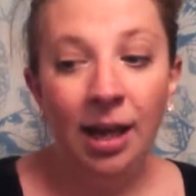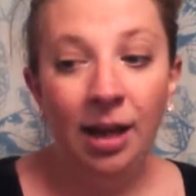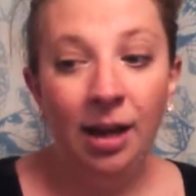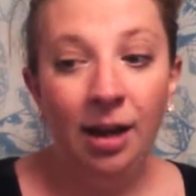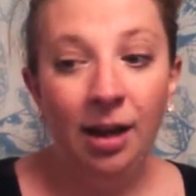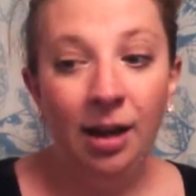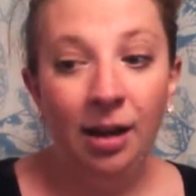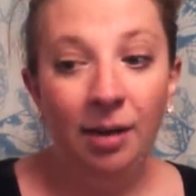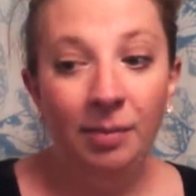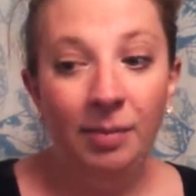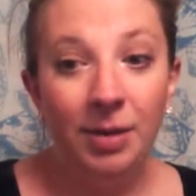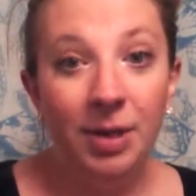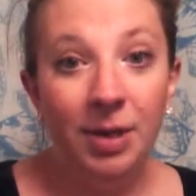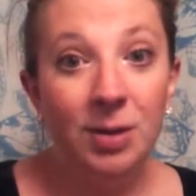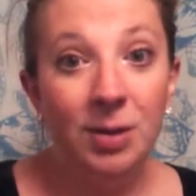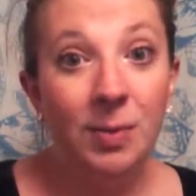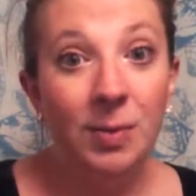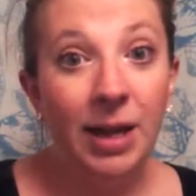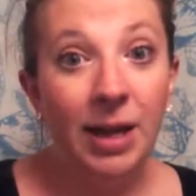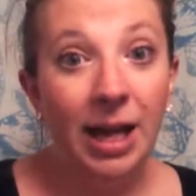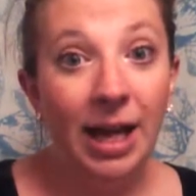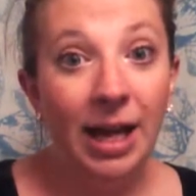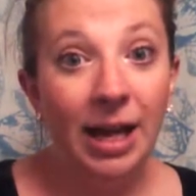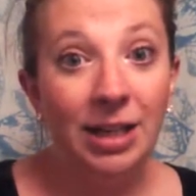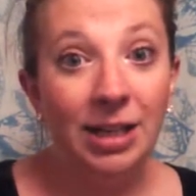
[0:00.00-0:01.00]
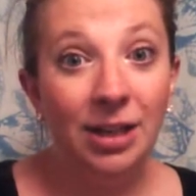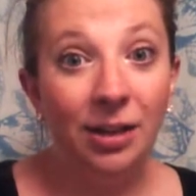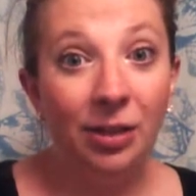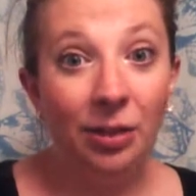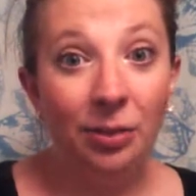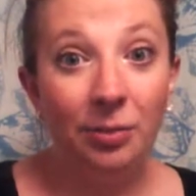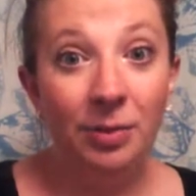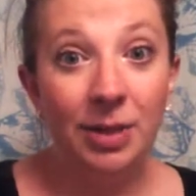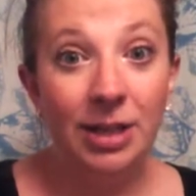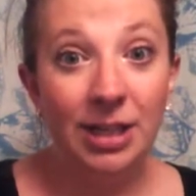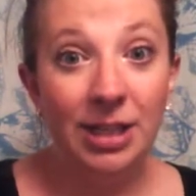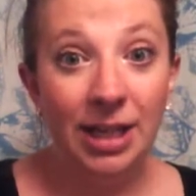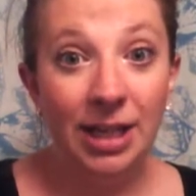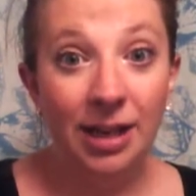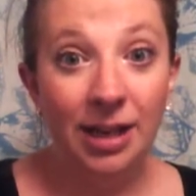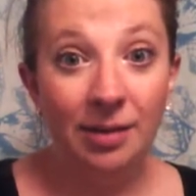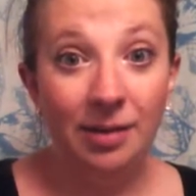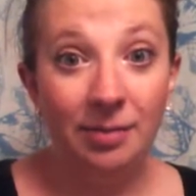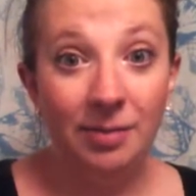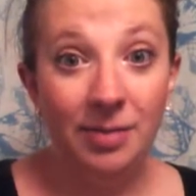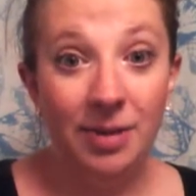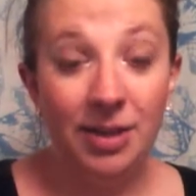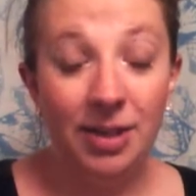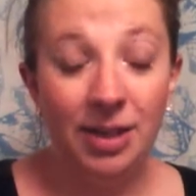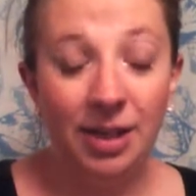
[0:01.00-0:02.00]
because we had it done 3
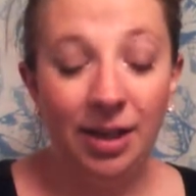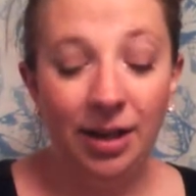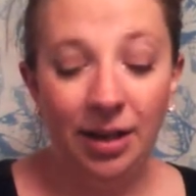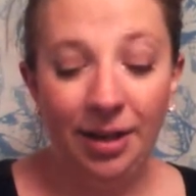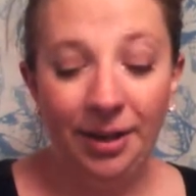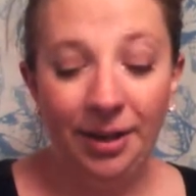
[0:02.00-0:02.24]
times.